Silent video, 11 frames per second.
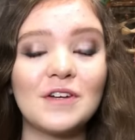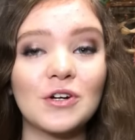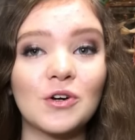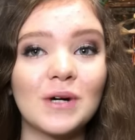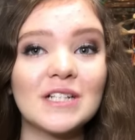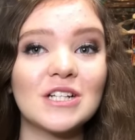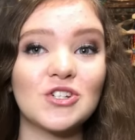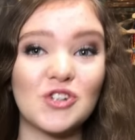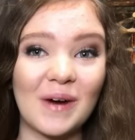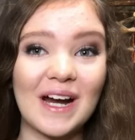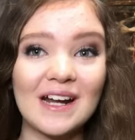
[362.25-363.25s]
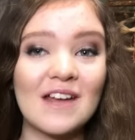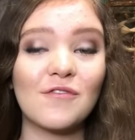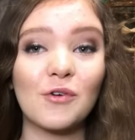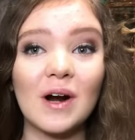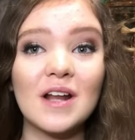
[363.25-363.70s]
if you're going to trade it
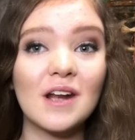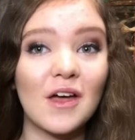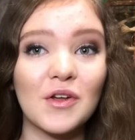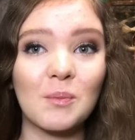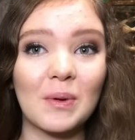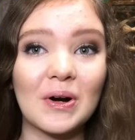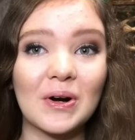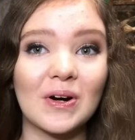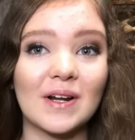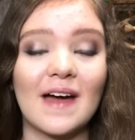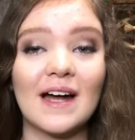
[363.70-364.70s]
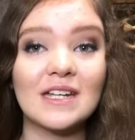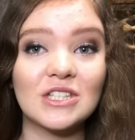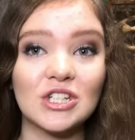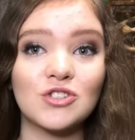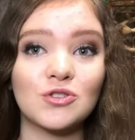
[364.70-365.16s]
for another bird? That
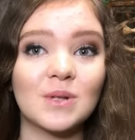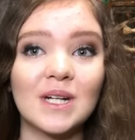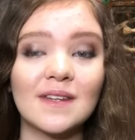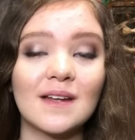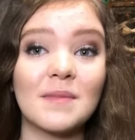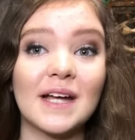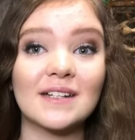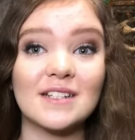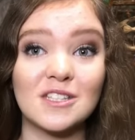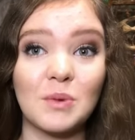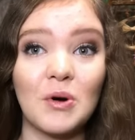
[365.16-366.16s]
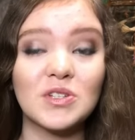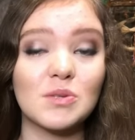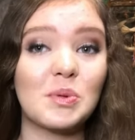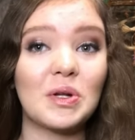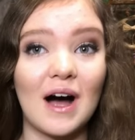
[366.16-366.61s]
is just treating them like
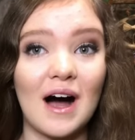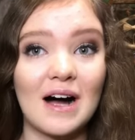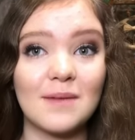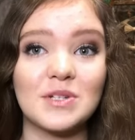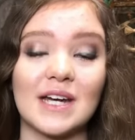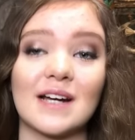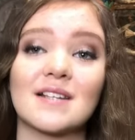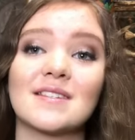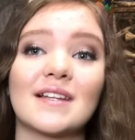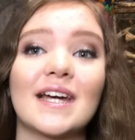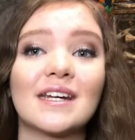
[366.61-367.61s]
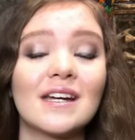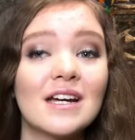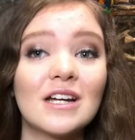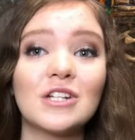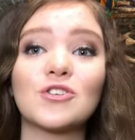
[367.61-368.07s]
disposable objects, like
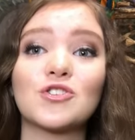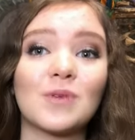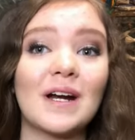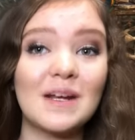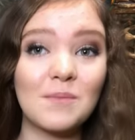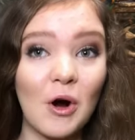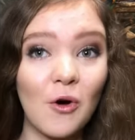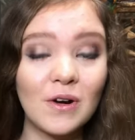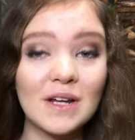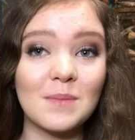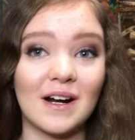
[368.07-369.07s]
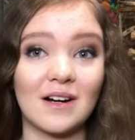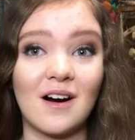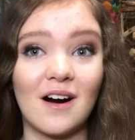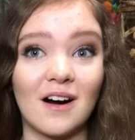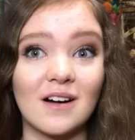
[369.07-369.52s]
you're trading Pokemon
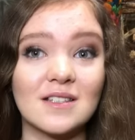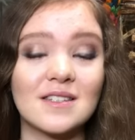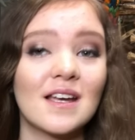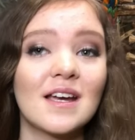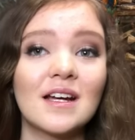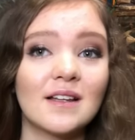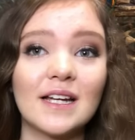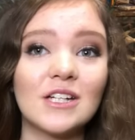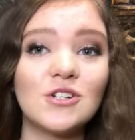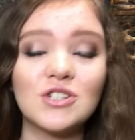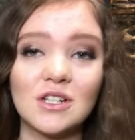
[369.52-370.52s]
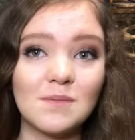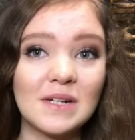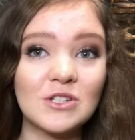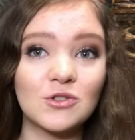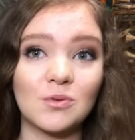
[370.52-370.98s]
cards. Like you shouldn't
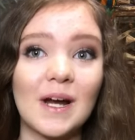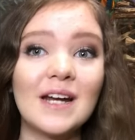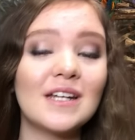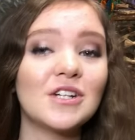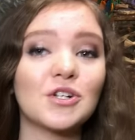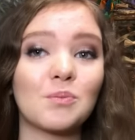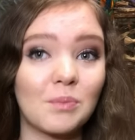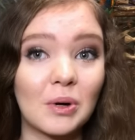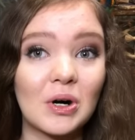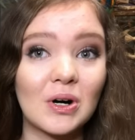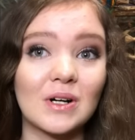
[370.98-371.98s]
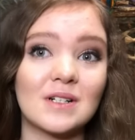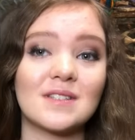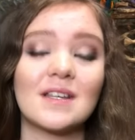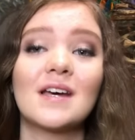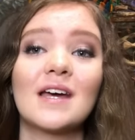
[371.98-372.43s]
be trading your
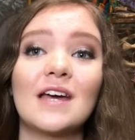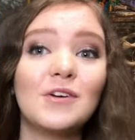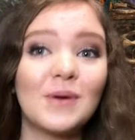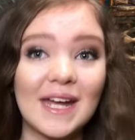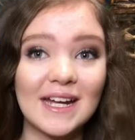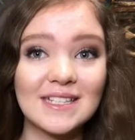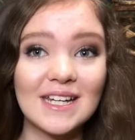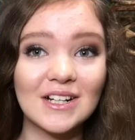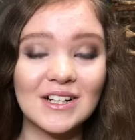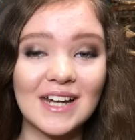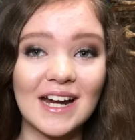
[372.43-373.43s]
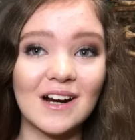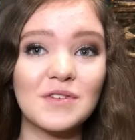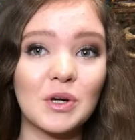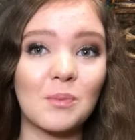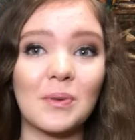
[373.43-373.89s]
birds. If you can't take good care
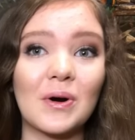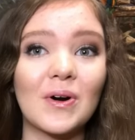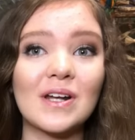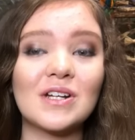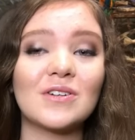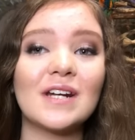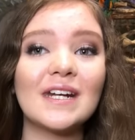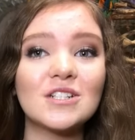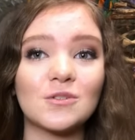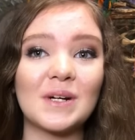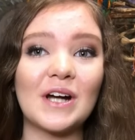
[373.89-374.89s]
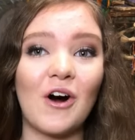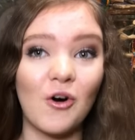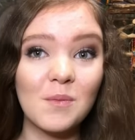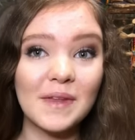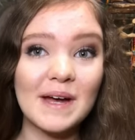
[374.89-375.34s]
of your bird and you're needing to
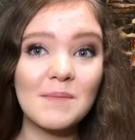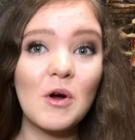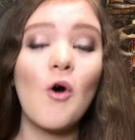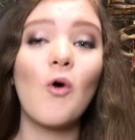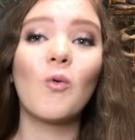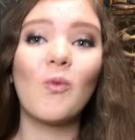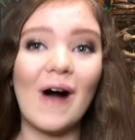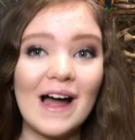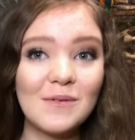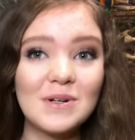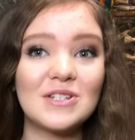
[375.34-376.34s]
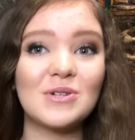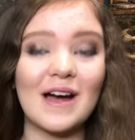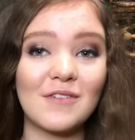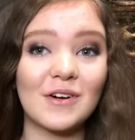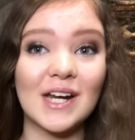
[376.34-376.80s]
rehome them, why would you
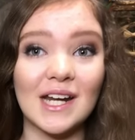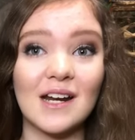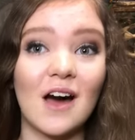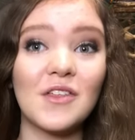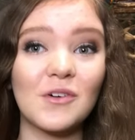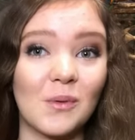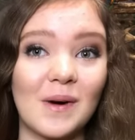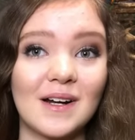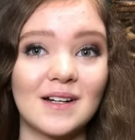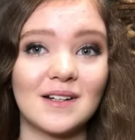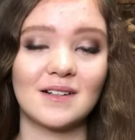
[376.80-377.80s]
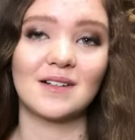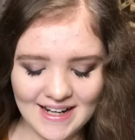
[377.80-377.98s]
ever get another one?